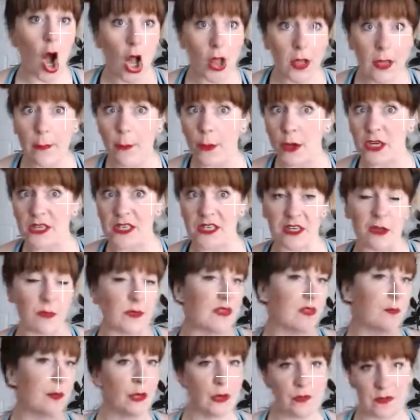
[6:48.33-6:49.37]
All I wanted to do
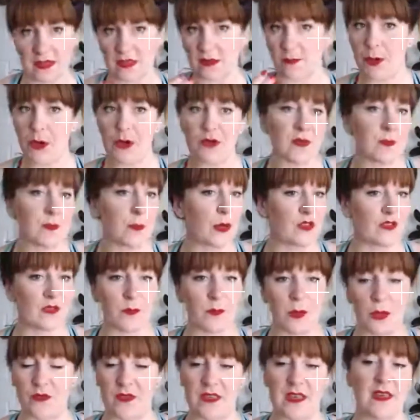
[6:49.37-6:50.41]
was the poses, poses,
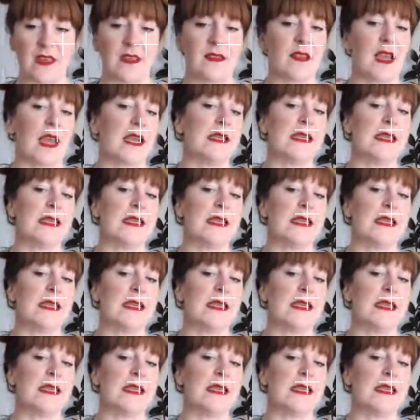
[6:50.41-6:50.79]
poses, poses.